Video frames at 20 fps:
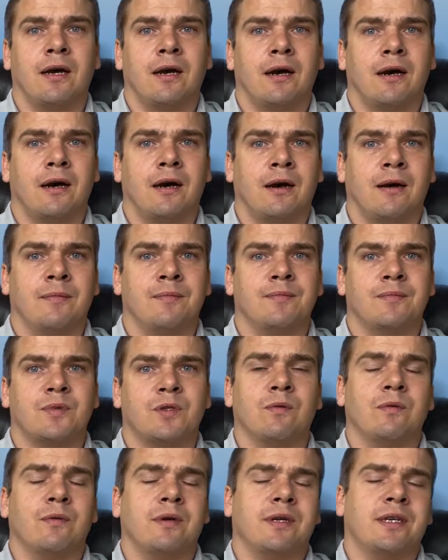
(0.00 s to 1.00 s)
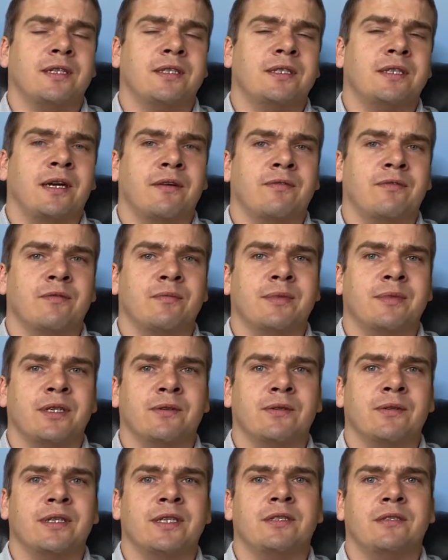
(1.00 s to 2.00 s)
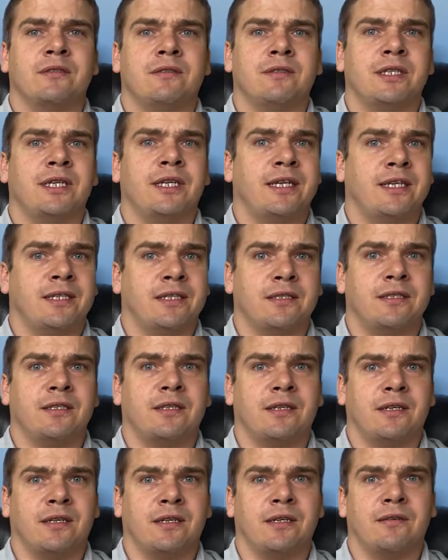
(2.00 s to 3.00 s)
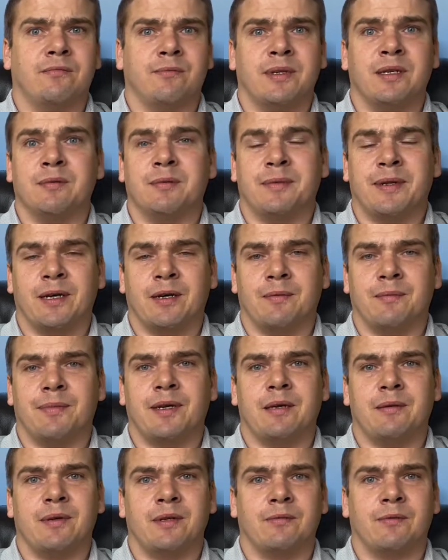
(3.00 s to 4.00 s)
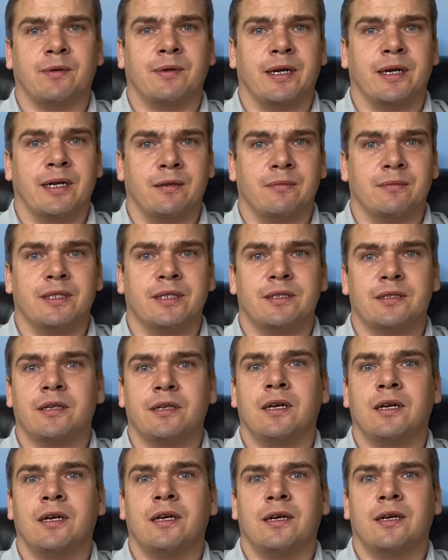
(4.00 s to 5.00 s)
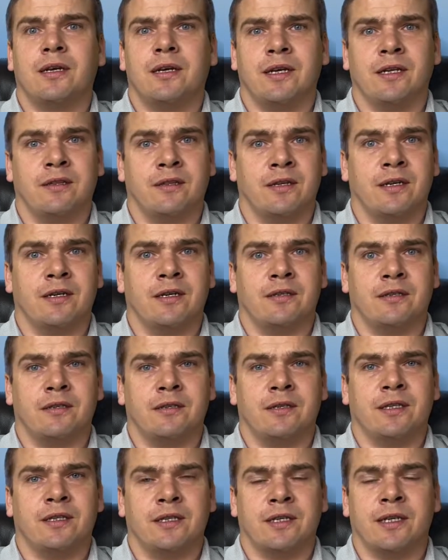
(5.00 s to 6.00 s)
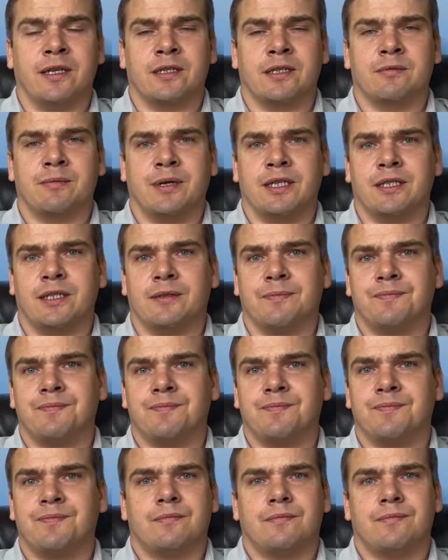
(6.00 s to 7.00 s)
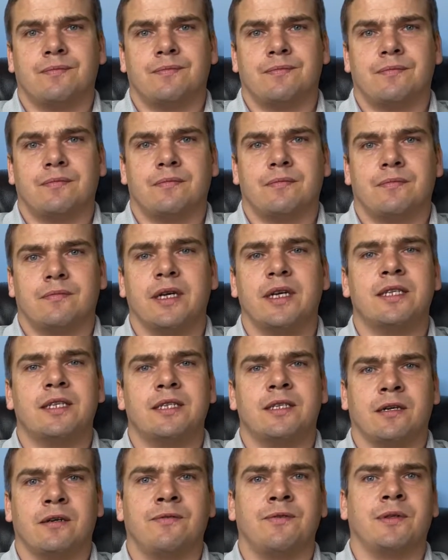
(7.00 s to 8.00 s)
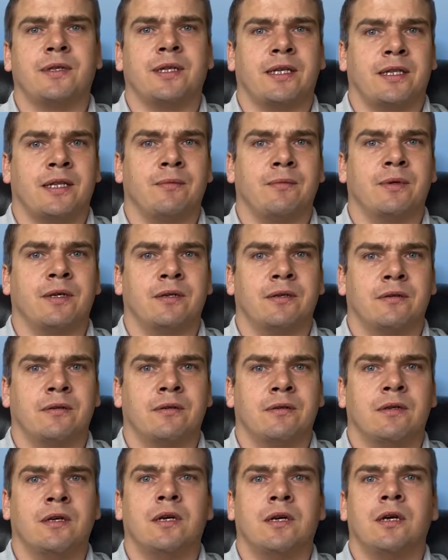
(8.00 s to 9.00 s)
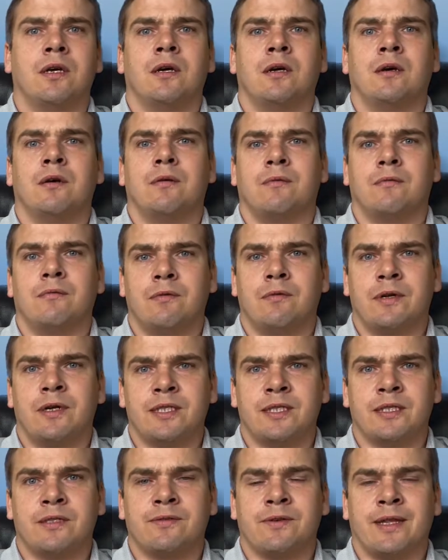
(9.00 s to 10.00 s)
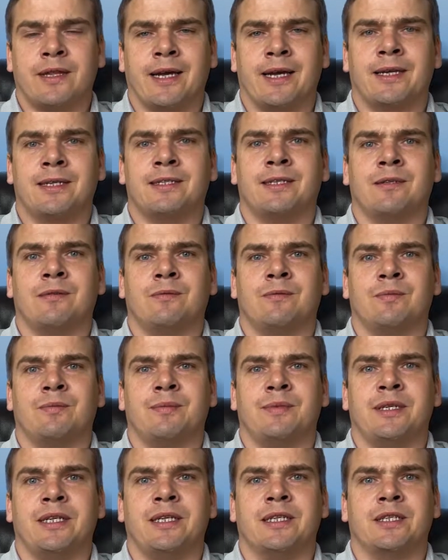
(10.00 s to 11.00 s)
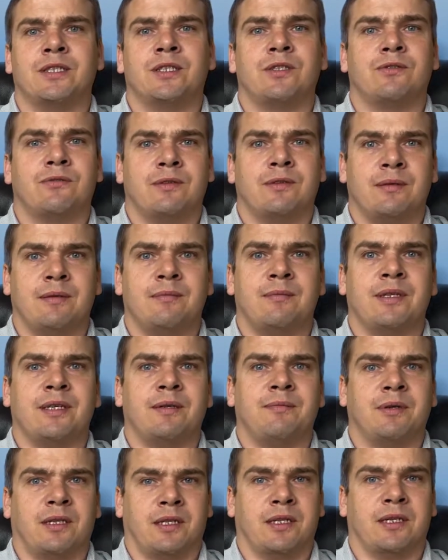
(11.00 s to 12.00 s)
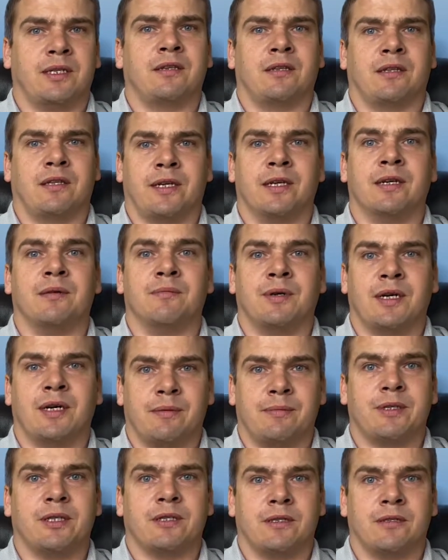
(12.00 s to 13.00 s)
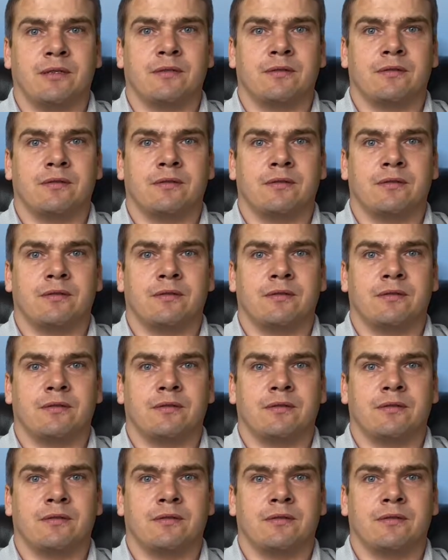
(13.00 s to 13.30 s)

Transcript: Um, so is the government going to change the minimum down payment requirements in the in the next budget? It's doubtful that they will. Reasons for that is they will be extremely politically unpopular.